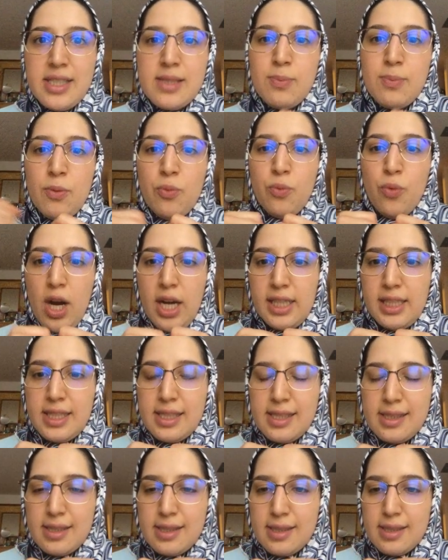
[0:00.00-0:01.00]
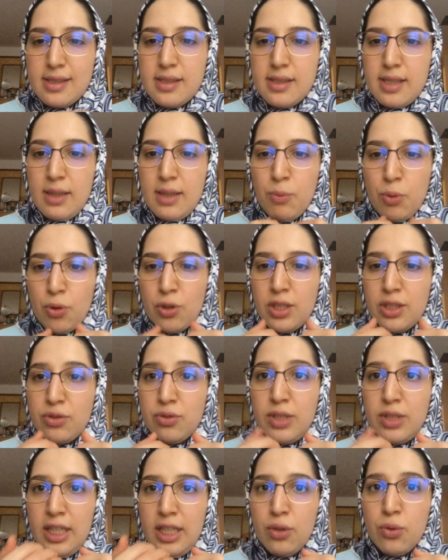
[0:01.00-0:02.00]
but why this is important
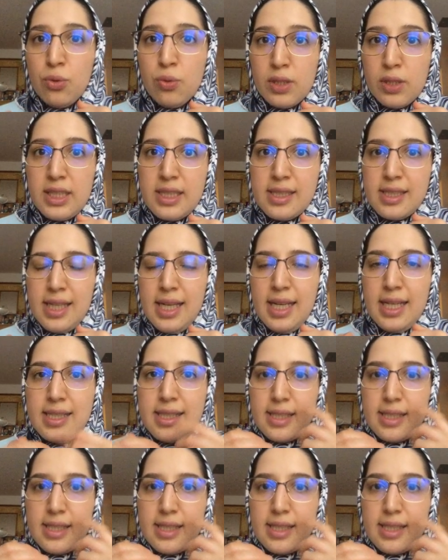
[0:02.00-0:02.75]
to ignore this case?